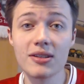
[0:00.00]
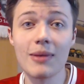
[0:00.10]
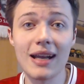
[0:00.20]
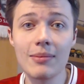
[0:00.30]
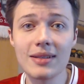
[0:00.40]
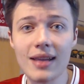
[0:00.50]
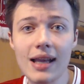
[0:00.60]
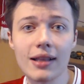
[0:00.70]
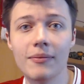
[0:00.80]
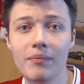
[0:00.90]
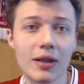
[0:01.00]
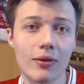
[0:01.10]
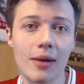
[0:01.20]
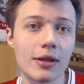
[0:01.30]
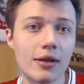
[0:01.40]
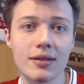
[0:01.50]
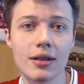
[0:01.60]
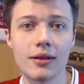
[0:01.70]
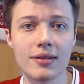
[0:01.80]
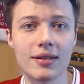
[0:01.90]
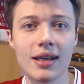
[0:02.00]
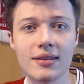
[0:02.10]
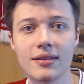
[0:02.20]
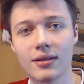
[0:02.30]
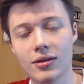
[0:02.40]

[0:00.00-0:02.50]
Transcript: Mohamed Salah, grabbing a nice little assist,